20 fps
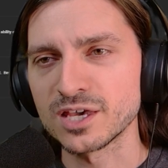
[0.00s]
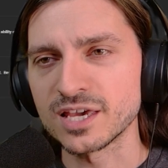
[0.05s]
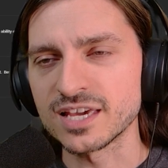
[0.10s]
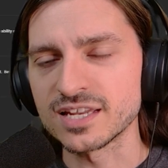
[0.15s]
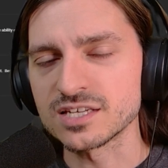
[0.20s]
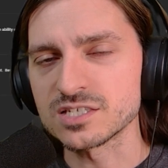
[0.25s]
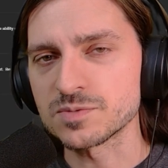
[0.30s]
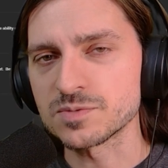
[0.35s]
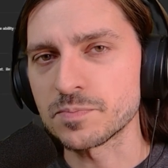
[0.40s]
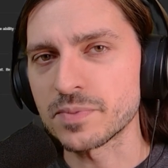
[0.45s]
It
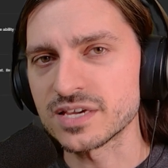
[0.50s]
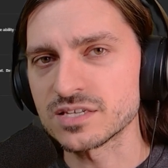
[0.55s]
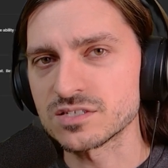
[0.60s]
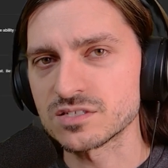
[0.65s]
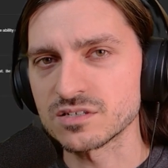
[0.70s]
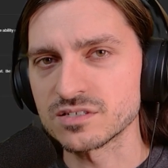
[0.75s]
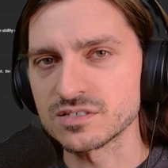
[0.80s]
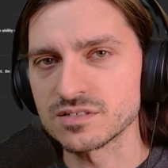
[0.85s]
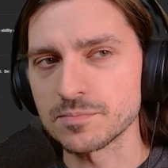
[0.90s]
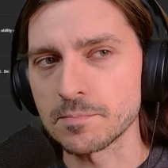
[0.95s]
is based
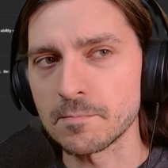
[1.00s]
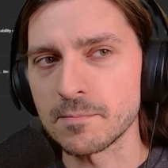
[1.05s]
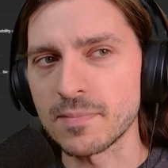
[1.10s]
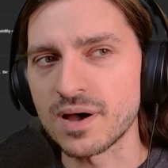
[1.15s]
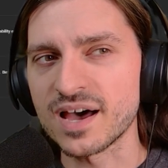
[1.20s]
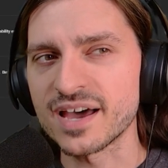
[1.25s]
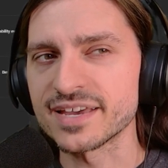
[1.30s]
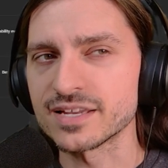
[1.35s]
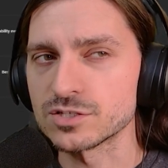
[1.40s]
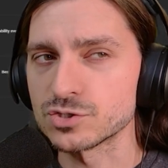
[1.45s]
on
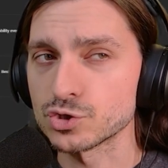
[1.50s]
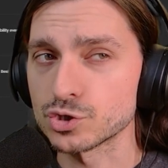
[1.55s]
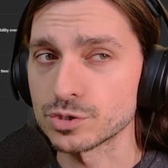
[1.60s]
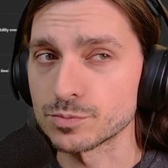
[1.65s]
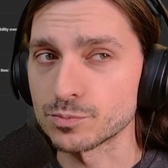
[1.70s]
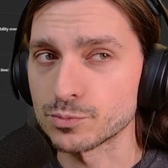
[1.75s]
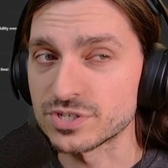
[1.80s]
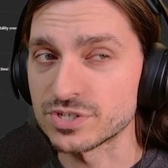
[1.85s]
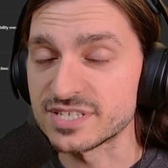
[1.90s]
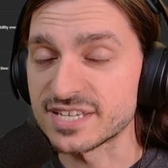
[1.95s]
my
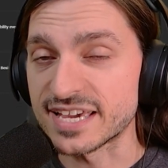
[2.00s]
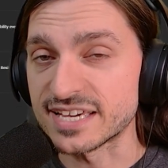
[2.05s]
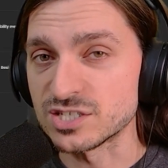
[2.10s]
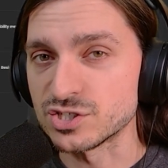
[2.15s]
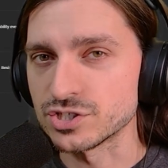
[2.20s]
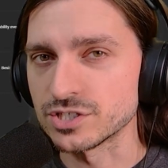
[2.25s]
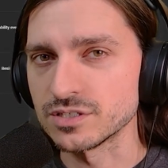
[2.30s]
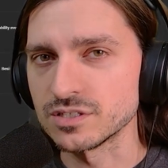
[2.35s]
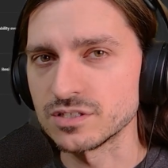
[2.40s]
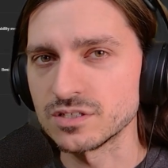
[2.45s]

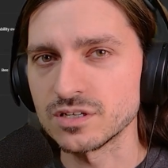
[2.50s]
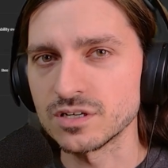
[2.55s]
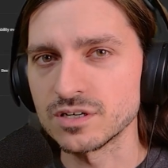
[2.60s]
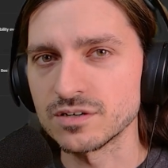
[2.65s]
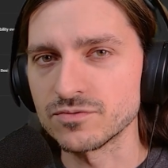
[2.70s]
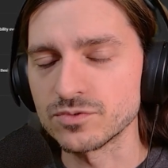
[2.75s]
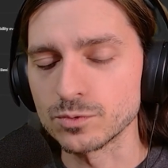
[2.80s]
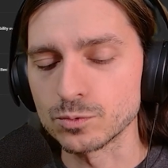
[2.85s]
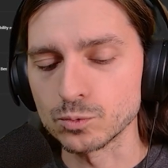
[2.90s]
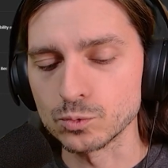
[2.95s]
interpretation
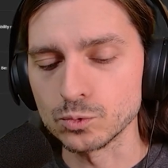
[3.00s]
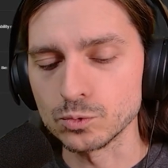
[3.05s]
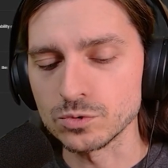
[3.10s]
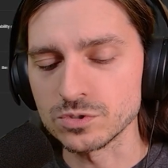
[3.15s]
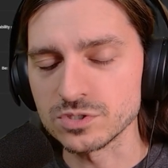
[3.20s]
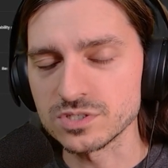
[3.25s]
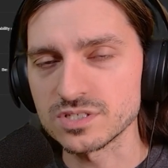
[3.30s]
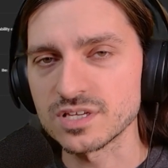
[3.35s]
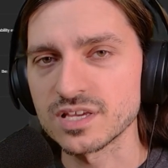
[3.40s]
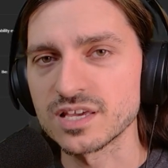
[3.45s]
of the
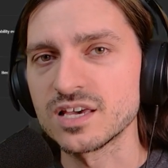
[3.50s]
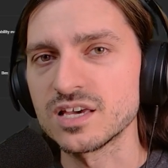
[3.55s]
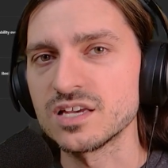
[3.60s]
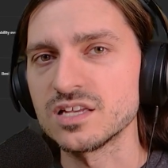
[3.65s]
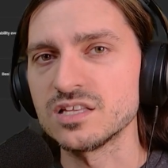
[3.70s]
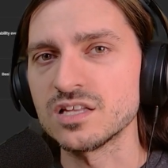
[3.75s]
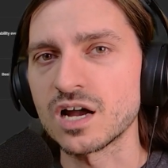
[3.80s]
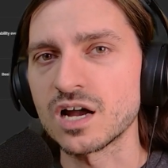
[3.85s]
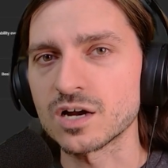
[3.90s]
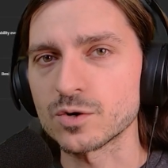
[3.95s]
rules,
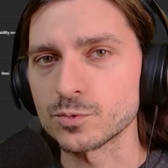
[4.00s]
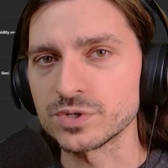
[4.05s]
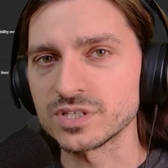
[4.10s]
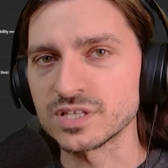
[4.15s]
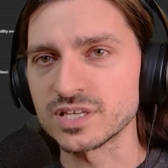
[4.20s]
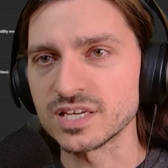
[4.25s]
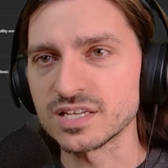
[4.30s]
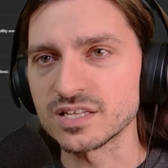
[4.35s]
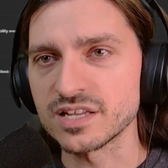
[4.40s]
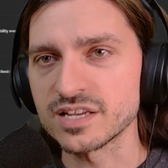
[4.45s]
not
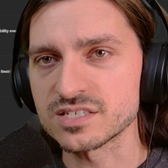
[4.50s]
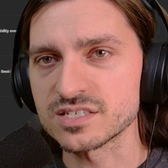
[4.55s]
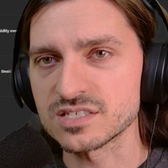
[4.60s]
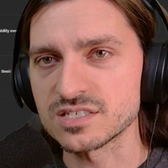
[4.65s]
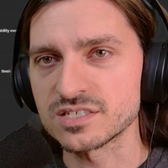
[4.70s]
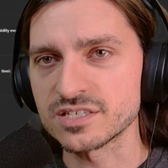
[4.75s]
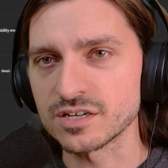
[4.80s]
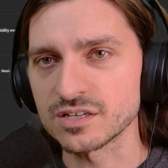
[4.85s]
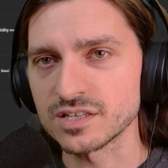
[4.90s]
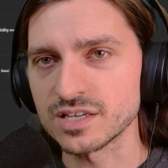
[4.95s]
really
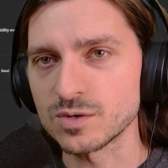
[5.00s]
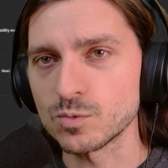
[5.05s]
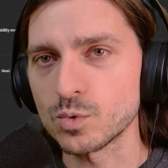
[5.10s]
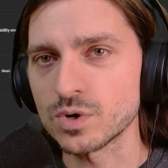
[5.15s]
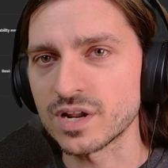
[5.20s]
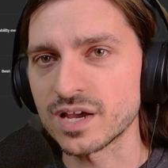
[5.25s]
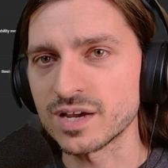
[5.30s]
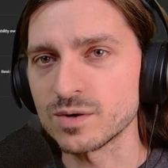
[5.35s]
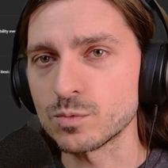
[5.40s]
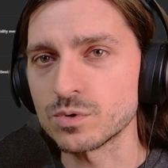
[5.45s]
necessarily
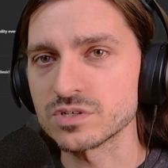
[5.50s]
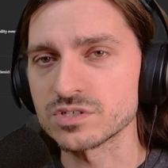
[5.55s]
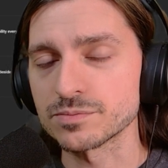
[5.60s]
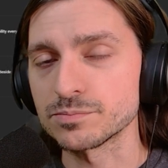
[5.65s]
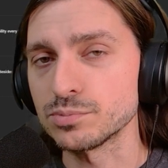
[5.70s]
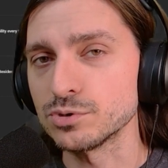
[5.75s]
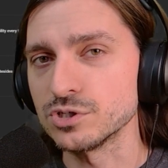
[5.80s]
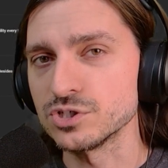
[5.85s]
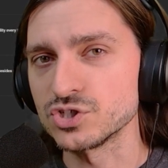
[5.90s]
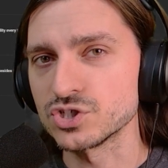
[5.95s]
what I want to
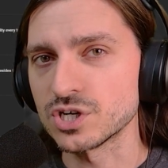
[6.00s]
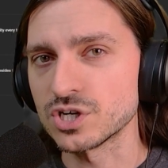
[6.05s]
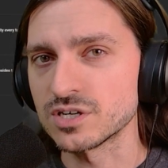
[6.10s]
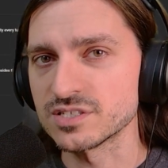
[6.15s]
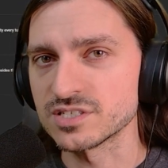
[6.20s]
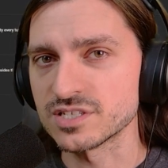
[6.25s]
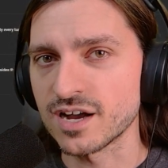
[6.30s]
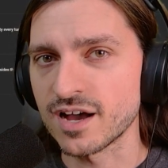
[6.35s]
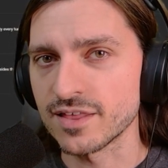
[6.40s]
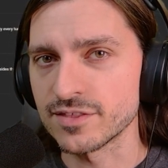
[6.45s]
push
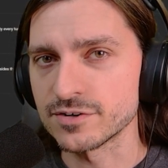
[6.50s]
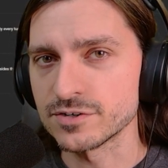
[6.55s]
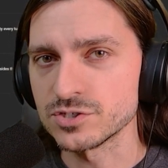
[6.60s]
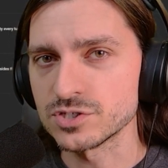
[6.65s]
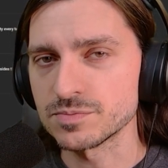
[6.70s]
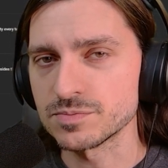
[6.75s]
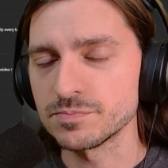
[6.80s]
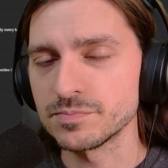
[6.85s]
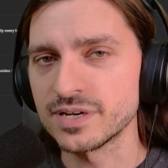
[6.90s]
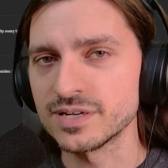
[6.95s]
onto others,
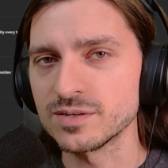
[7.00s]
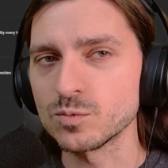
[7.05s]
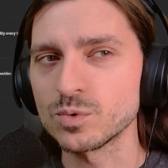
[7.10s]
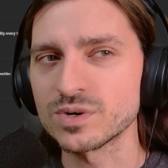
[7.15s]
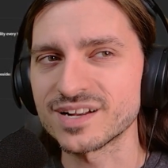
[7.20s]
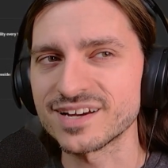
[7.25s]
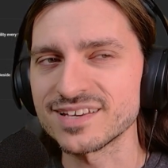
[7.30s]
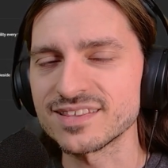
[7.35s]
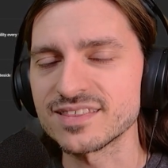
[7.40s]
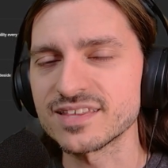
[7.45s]
but what
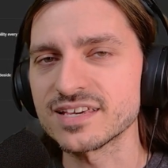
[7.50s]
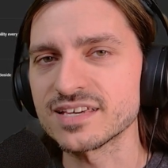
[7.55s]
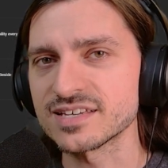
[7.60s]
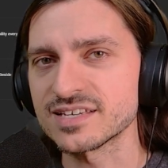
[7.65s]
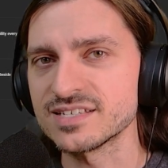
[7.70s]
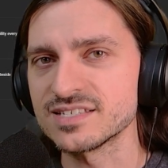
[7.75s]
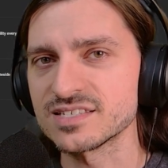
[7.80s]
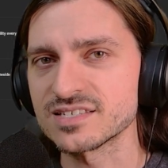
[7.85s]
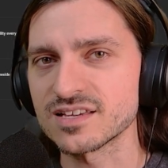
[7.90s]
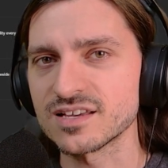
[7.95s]
I think
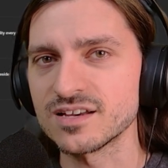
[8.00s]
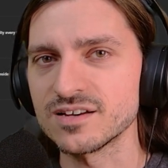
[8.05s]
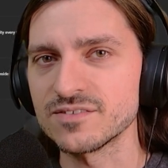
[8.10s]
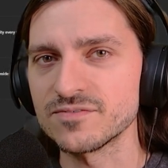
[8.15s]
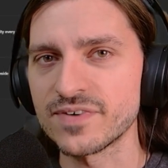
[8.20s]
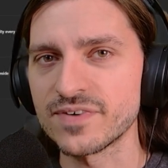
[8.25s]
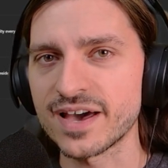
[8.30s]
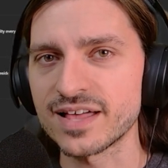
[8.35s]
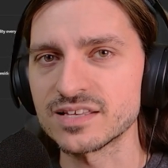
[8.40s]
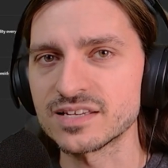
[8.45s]
is a
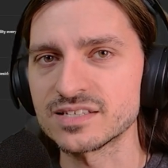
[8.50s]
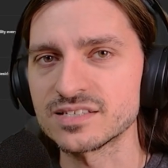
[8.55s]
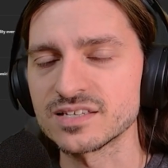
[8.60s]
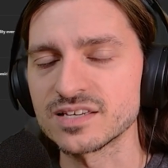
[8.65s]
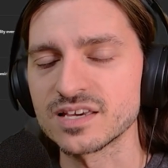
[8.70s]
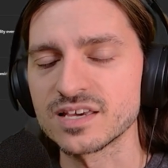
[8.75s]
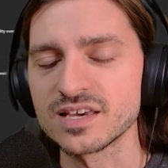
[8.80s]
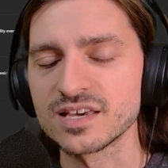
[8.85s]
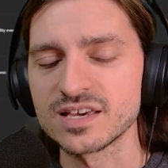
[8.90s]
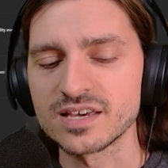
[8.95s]
valid
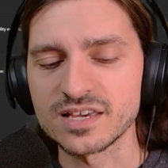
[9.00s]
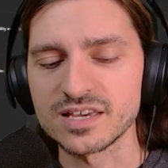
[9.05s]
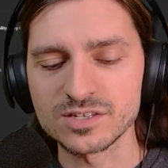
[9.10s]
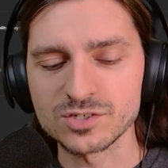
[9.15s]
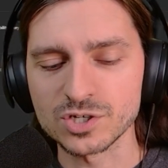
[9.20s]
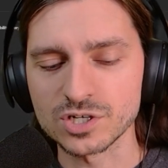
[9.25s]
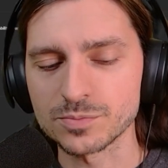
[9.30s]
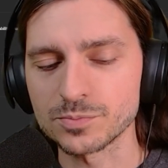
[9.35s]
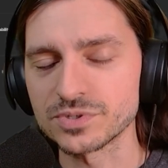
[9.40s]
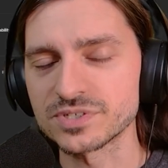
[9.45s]

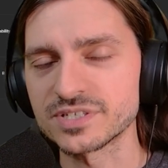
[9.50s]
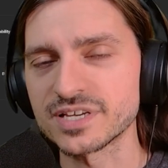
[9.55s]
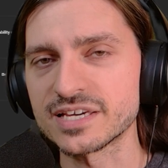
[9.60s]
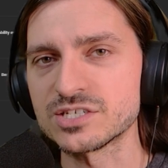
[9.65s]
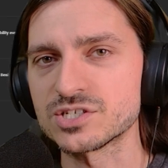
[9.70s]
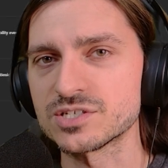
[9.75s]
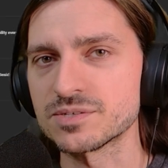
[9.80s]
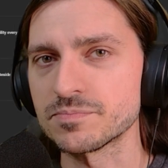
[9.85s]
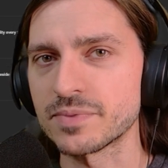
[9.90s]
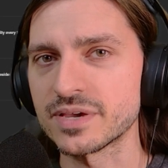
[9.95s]

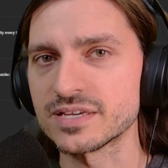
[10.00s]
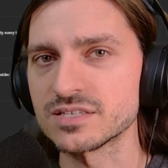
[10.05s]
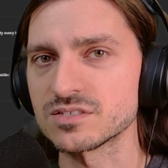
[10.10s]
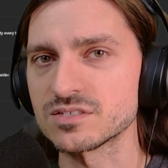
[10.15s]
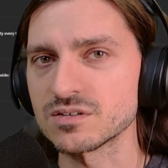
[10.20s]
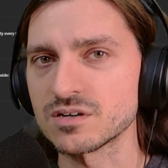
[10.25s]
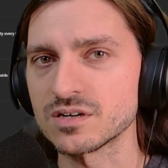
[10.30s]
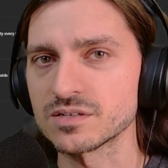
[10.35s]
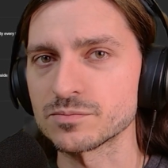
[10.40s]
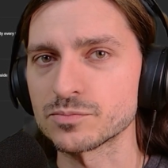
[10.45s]
interpretation based
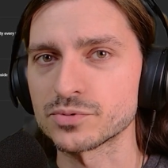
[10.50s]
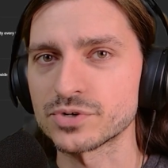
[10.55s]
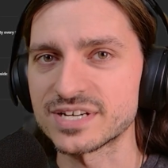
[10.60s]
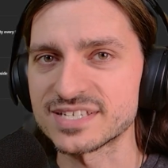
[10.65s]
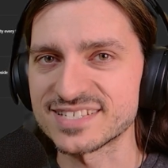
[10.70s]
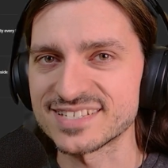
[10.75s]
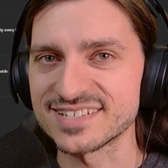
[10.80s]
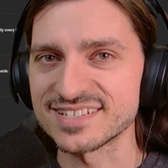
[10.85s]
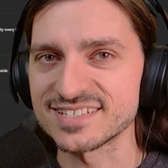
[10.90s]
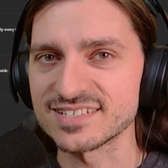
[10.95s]
on
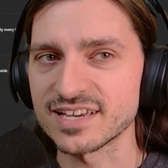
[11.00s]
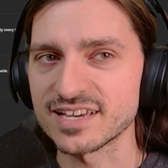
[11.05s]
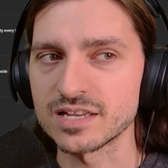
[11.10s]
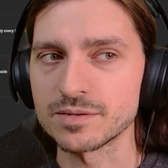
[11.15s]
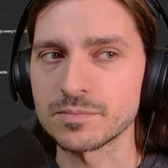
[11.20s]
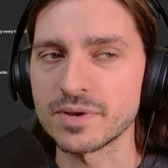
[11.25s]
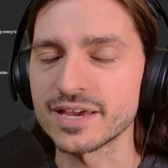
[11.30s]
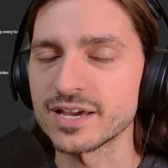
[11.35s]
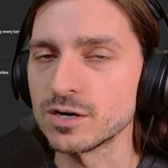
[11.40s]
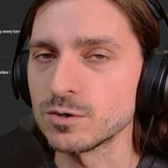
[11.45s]
precedent and
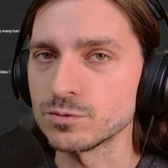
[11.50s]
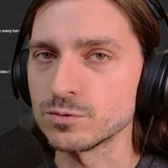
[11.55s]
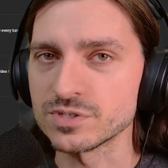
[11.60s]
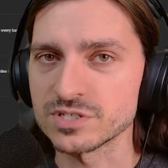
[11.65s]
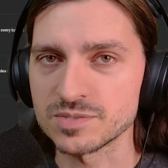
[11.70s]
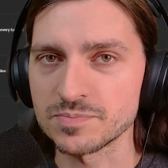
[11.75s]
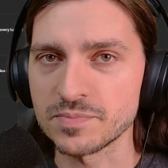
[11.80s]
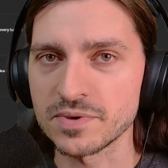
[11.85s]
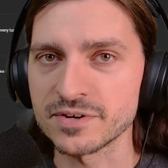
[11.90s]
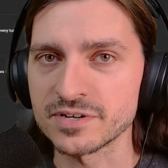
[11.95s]
my own
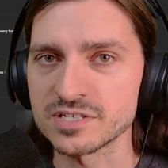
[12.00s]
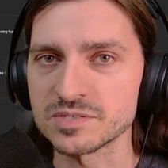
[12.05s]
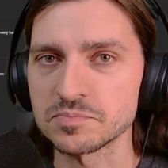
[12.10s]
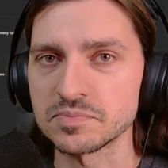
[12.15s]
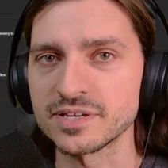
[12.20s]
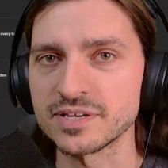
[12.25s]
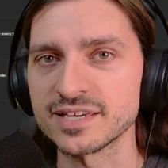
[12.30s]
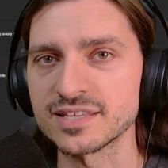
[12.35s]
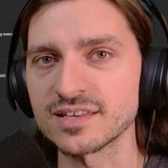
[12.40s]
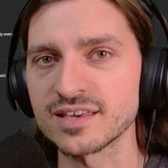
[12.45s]
experience
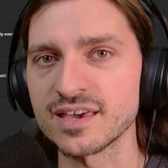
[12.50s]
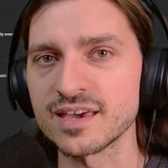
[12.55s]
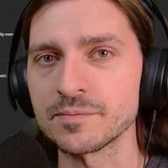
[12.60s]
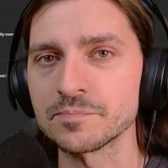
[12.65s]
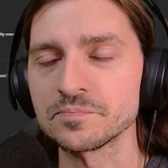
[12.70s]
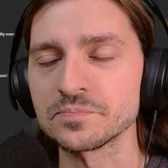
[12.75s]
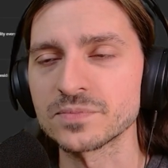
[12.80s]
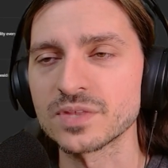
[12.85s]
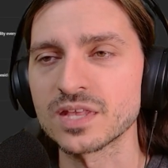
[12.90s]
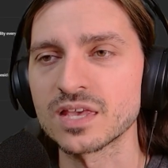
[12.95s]
playing the
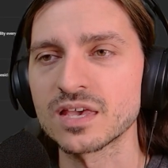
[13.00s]
game.